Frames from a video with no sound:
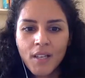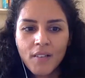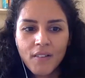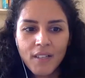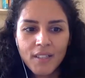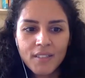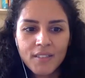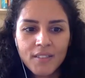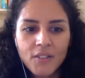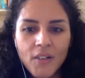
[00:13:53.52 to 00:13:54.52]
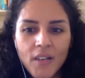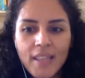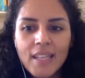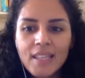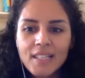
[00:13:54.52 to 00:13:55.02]
Great. So I
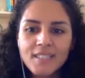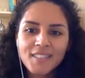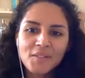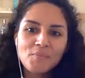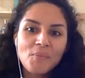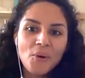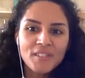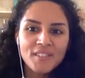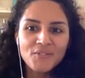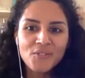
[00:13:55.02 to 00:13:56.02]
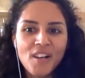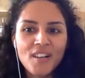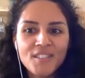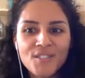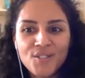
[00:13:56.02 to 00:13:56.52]
think that's most for
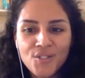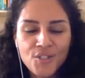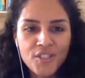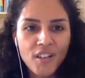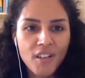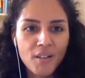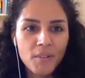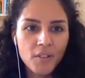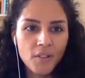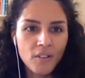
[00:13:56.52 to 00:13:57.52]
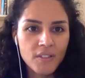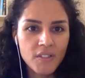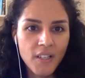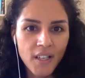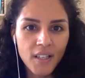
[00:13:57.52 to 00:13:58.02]
us to share with you all
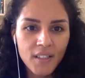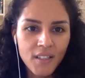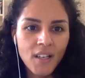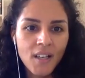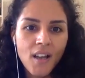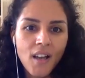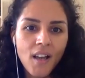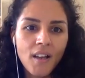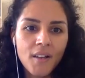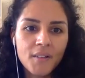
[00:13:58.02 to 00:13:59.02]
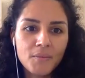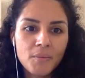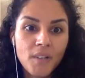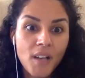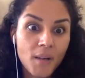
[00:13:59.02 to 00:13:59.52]
today. And
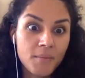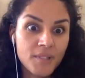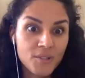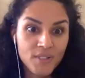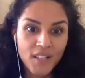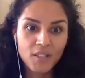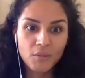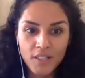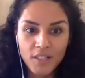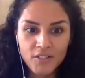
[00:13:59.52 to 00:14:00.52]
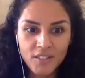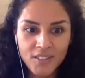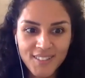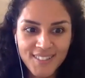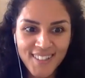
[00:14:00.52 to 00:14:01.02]
we're happy to take
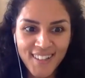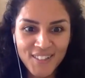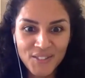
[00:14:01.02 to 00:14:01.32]
questions and